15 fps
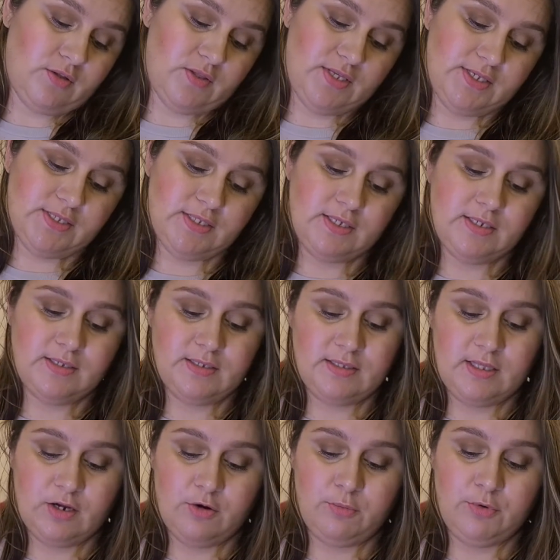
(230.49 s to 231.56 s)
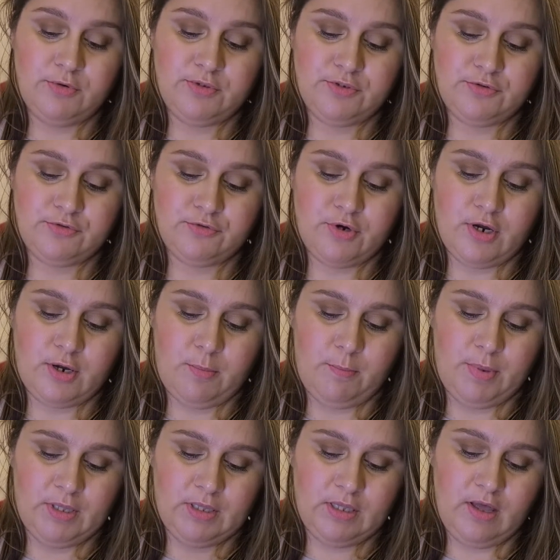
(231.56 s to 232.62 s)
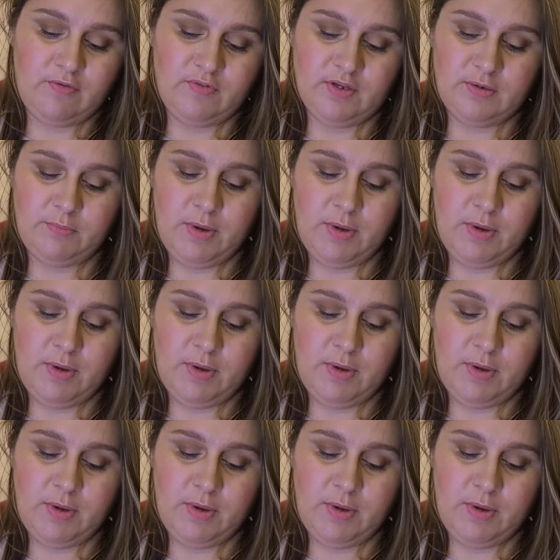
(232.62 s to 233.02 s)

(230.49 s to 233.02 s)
This is their Moodstruck Beloved